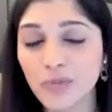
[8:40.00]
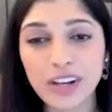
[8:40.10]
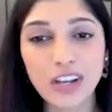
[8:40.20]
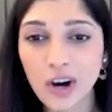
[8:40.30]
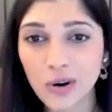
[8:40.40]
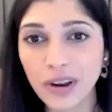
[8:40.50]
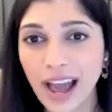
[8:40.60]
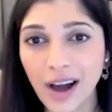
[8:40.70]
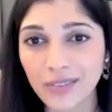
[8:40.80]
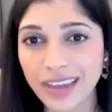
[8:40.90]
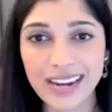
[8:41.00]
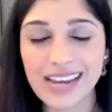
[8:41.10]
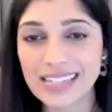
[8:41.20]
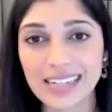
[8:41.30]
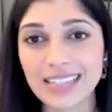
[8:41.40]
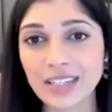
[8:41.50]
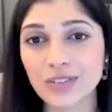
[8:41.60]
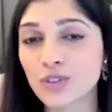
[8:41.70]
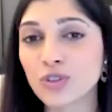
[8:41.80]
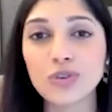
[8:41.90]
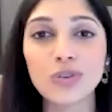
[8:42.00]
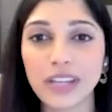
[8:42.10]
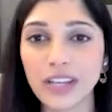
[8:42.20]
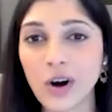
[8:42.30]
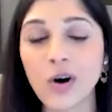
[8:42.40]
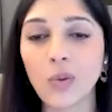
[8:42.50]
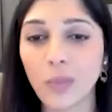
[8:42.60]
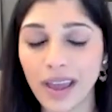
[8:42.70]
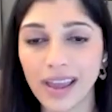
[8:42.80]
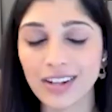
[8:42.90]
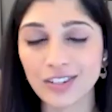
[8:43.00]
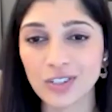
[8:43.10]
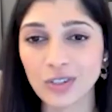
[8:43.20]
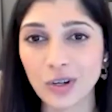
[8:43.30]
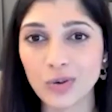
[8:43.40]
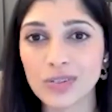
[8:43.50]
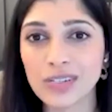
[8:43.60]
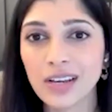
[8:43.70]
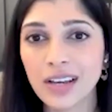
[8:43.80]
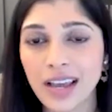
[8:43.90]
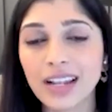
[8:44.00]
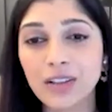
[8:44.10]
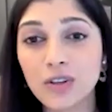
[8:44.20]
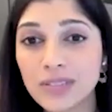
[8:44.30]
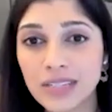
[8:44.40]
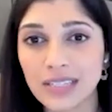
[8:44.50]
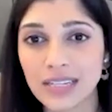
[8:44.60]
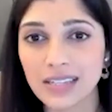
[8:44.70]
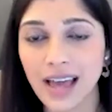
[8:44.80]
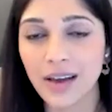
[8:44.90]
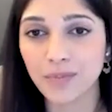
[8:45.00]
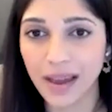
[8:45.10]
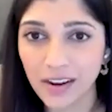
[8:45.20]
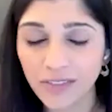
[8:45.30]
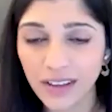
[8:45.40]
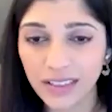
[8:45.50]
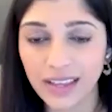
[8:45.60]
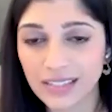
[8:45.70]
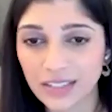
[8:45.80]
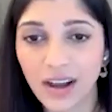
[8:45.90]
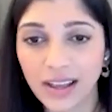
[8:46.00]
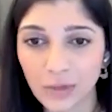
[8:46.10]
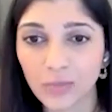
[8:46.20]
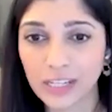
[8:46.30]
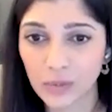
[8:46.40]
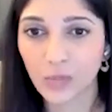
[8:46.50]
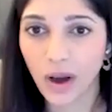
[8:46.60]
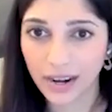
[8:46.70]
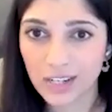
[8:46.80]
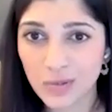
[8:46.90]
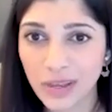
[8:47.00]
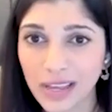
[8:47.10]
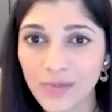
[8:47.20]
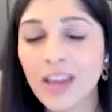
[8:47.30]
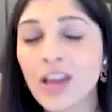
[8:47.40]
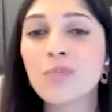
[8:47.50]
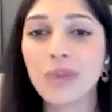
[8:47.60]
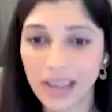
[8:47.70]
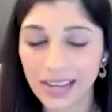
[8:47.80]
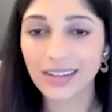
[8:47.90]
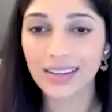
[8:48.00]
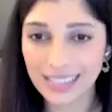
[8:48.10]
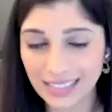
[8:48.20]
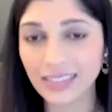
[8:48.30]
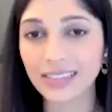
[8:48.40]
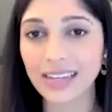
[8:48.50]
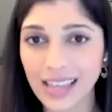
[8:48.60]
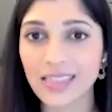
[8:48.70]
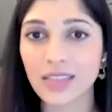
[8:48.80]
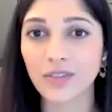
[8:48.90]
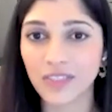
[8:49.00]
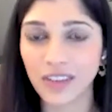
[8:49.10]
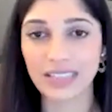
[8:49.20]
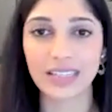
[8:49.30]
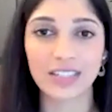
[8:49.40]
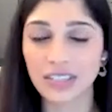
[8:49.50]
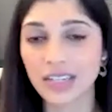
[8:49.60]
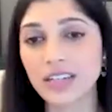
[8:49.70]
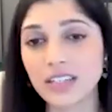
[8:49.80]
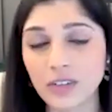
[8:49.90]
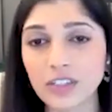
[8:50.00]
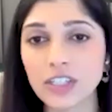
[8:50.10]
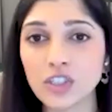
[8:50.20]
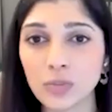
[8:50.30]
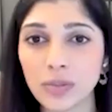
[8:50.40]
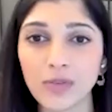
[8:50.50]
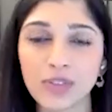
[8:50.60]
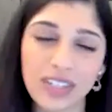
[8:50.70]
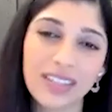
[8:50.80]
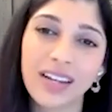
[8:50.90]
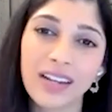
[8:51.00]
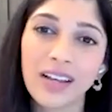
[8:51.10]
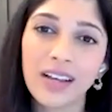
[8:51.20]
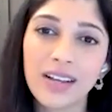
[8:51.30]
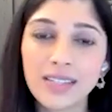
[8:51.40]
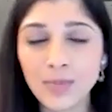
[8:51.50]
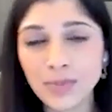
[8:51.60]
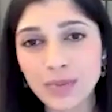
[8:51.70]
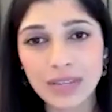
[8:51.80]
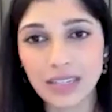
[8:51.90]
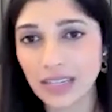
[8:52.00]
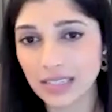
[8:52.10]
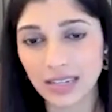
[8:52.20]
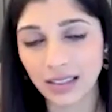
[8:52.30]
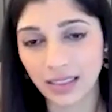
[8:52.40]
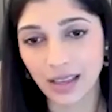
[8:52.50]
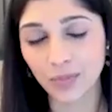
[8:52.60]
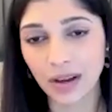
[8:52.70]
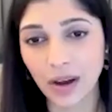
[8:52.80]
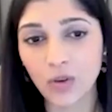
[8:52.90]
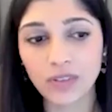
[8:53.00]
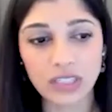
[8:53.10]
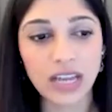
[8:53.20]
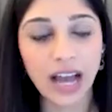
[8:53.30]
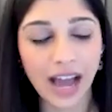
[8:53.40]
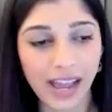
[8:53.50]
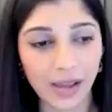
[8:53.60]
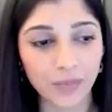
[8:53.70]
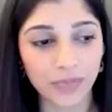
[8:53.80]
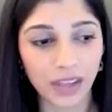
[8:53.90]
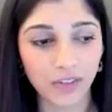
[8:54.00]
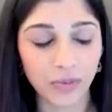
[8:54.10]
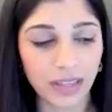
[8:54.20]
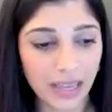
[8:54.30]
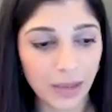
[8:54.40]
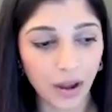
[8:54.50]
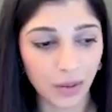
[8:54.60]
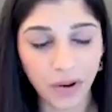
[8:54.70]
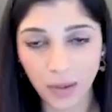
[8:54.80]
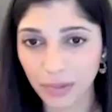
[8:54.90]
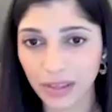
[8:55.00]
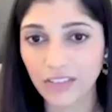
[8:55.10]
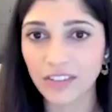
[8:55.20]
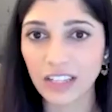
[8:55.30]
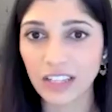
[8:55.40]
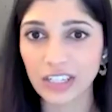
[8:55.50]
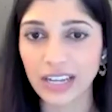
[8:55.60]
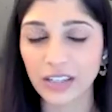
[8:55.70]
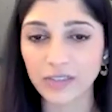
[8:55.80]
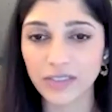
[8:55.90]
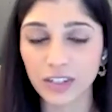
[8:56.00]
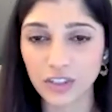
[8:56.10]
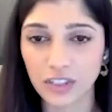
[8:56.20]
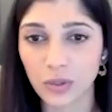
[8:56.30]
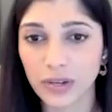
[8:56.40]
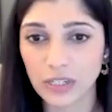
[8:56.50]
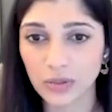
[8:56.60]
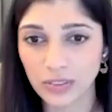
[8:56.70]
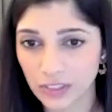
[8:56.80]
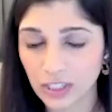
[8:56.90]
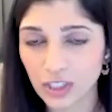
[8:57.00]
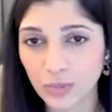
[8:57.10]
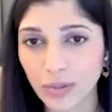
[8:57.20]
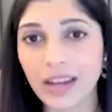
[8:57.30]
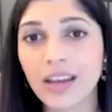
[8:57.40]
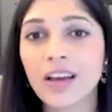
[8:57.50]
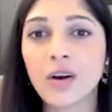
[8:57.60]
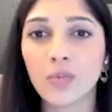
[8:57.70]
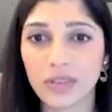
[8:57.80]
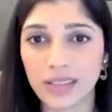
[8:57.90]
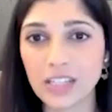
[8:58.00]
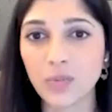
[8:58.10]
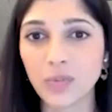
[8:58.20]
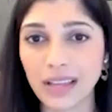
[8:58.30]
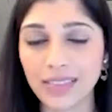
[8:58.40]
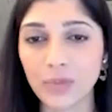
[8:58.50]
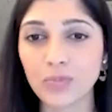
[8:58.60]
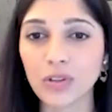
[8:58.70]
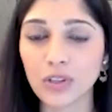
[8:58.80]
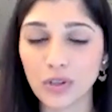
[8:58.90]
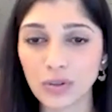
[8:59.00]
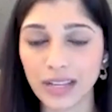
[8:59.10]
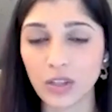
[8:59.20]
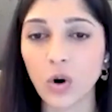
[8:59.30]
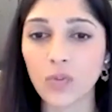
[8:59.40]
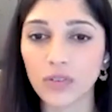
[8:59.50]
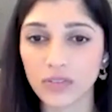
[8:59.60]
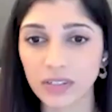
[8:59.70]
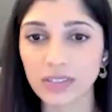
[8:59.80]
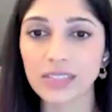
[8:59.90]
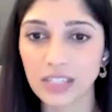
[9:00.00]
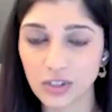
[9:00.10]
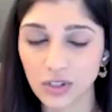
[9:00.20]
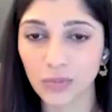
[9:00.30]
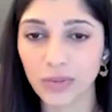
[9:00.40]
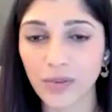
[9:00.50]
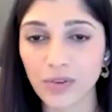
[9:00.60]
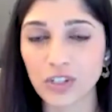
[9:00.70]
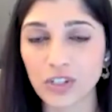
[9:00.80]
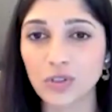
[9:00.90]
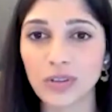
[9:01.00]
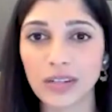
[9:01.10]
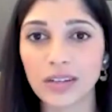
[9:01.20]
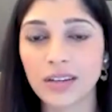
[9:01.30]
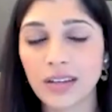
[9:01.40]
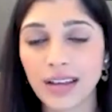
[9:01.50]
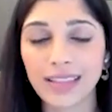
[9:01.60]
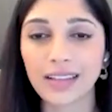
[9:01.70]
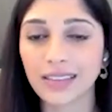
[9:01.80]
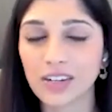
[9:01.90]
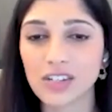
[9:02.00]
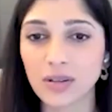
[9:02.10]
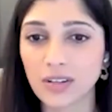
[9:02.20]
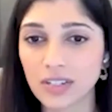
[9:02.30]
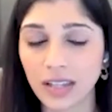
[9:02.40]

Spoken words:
But we know now that it doesn't truly go away. It just goes, it loses its benefit. Like it's not in the place we want it to be, but it's still in the face. It's just in a different tissue plane, which can then sometimes it does nothing. But over time, if we keep on pumping filler and the filler is just going to a different tissue plane, that's when we get the balloon, like the overfilled syndrome, right? Which is you can I think there's certain